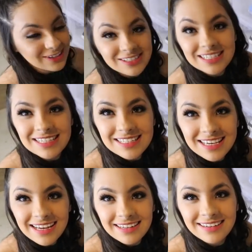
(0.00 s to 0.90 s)
13s
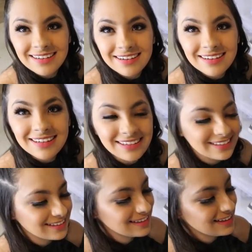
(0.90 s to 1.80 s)
again?
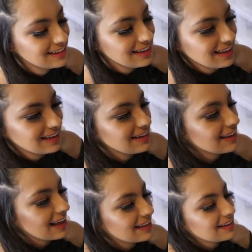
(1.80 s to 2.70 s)
Yes. In
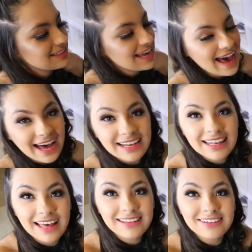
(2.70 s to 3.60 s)
like a tan
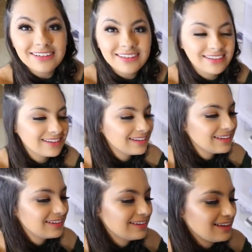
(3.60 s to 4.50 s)
leather?
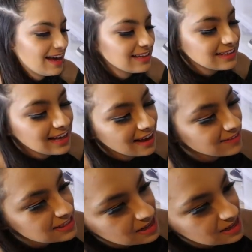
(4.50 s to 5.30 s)
And then they have this